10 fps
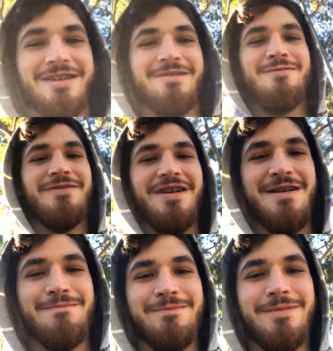You can move
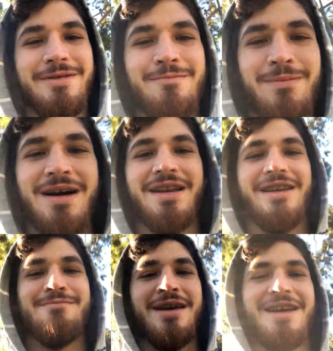up your body,
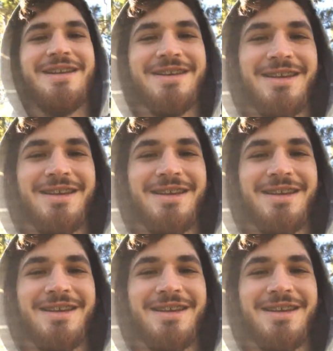man.